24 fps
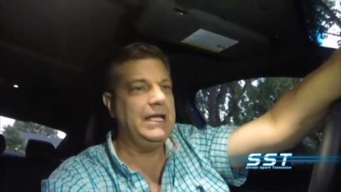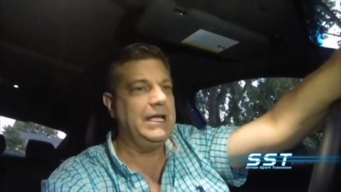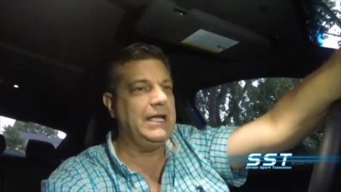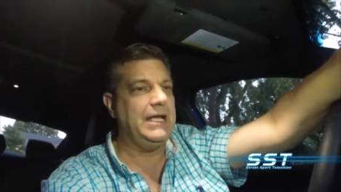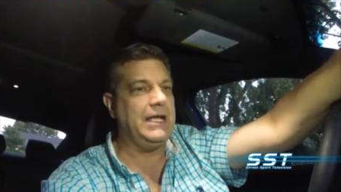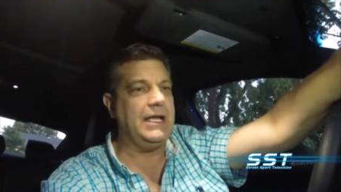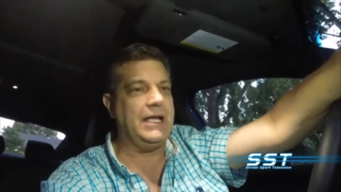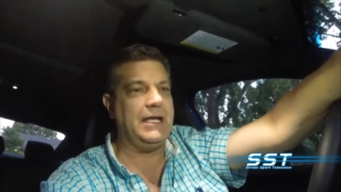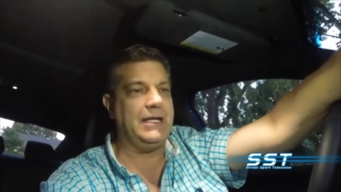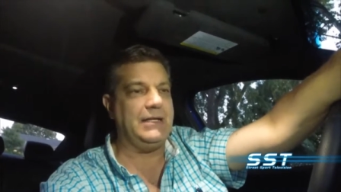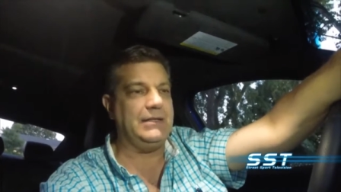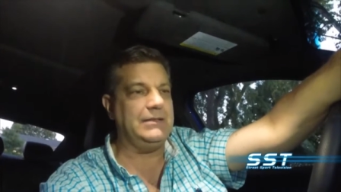
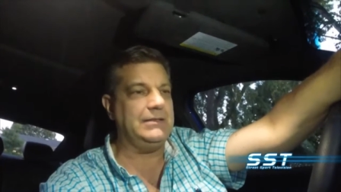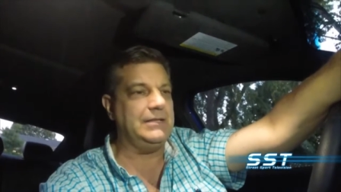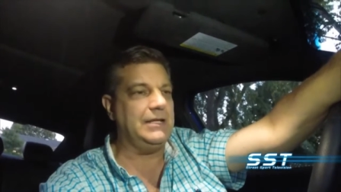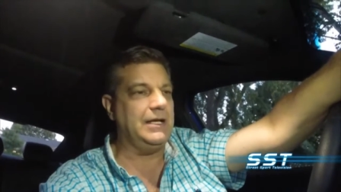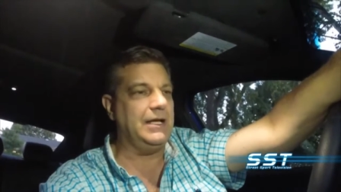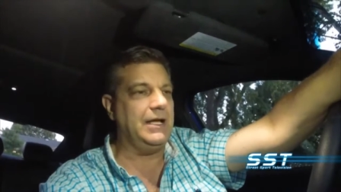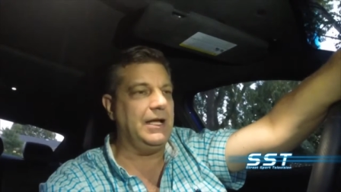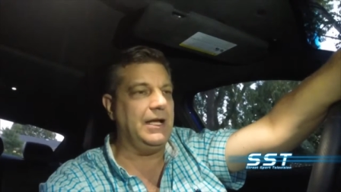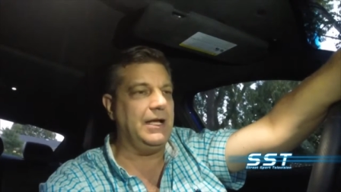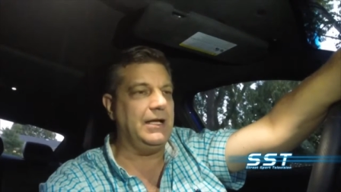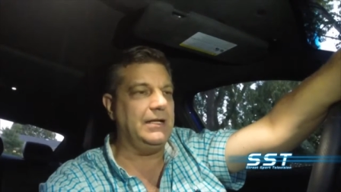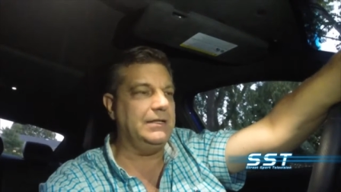And
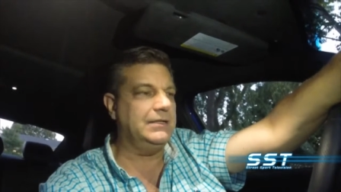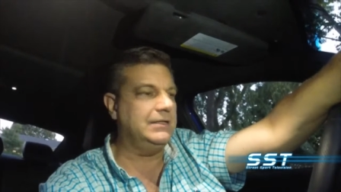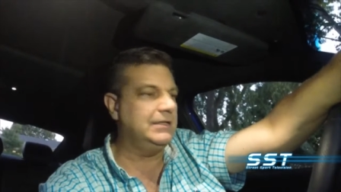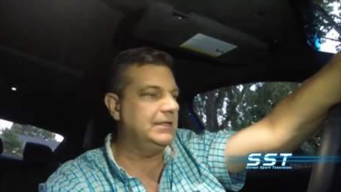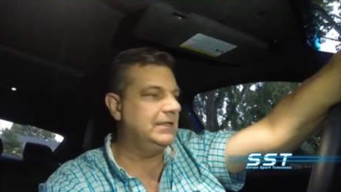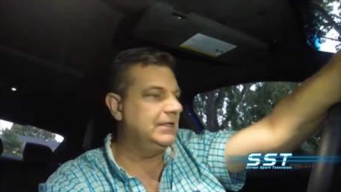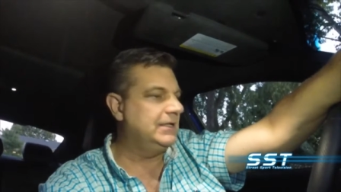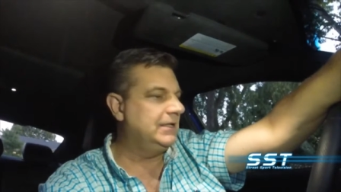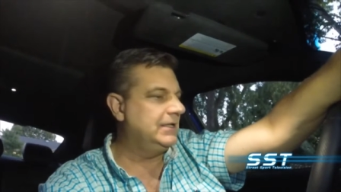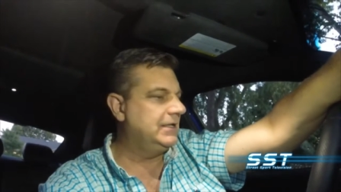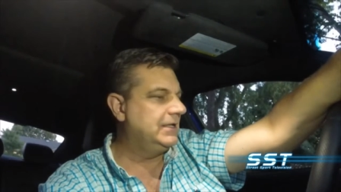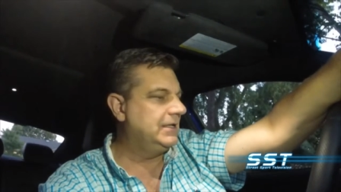uh,
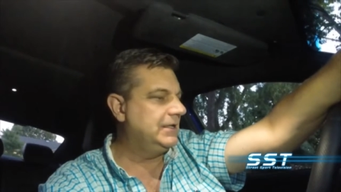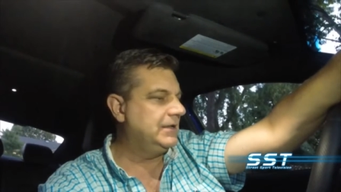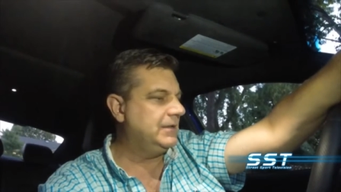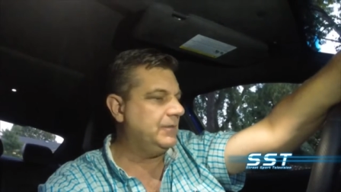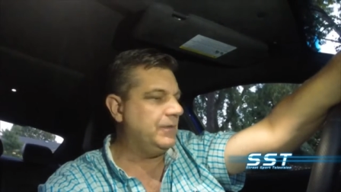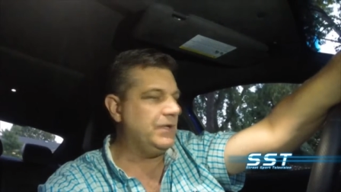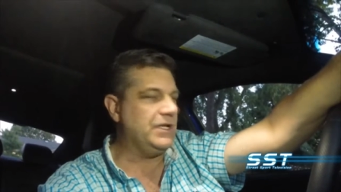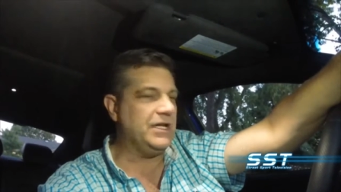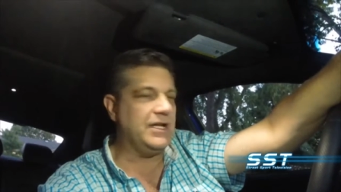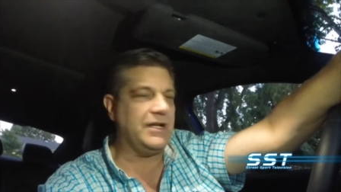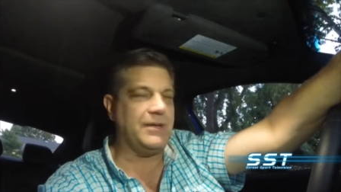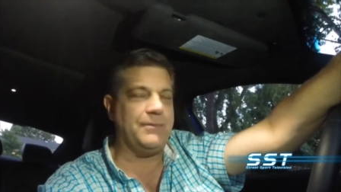
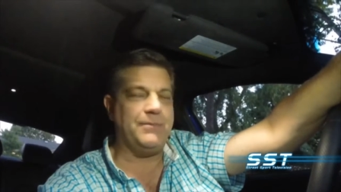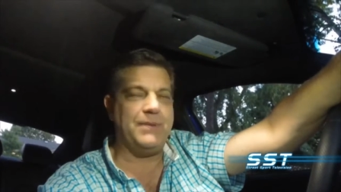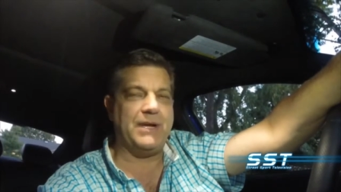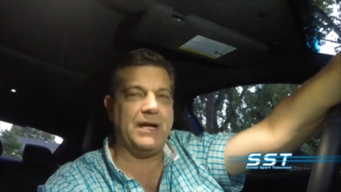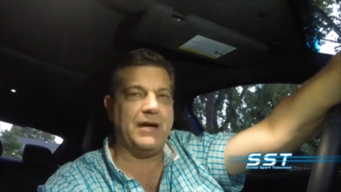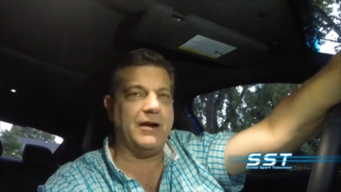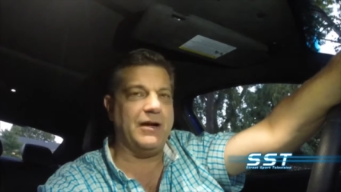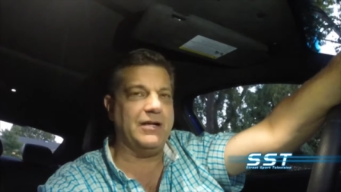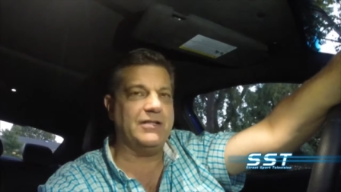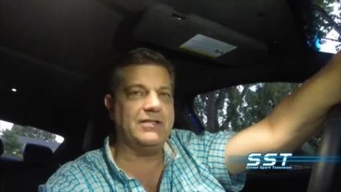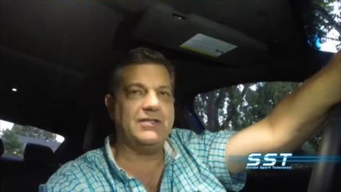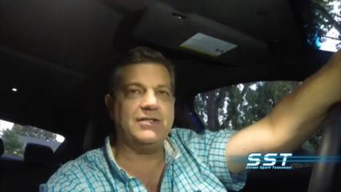when you
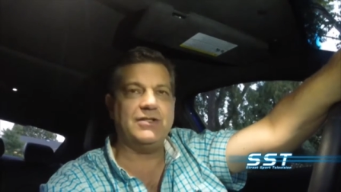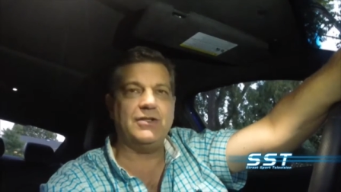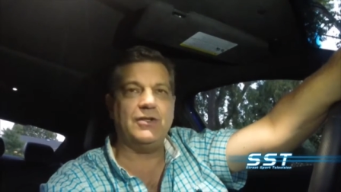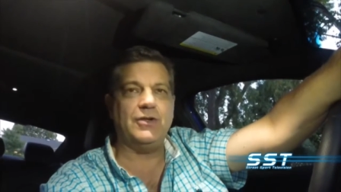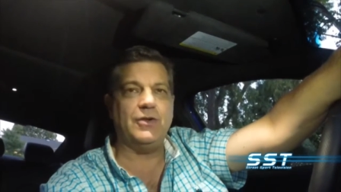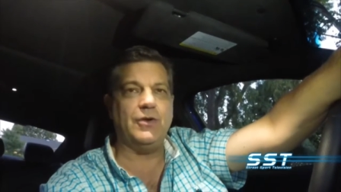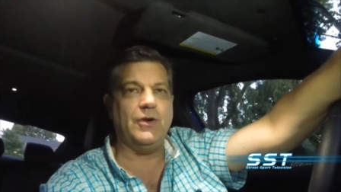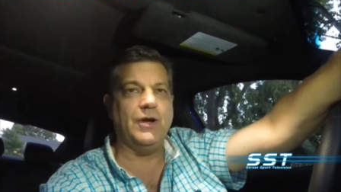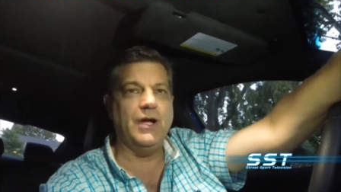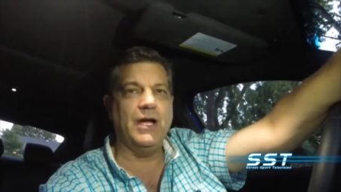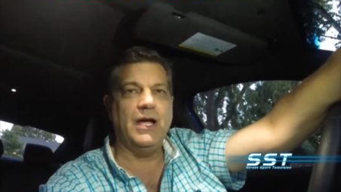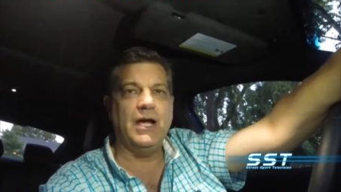compare it
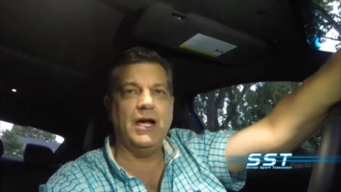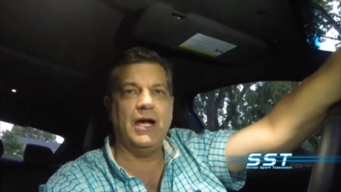to